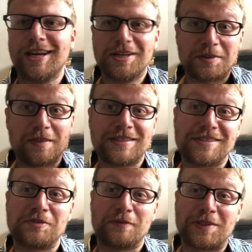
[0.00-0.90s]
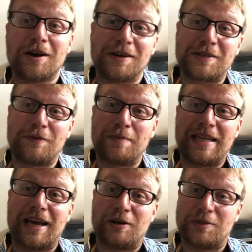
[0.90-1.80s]
So this is sort of a task for me
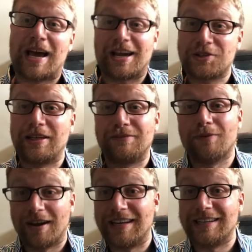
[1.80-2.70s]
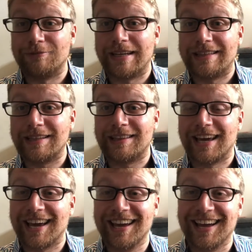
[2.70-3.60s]
now to actually finally read the thing.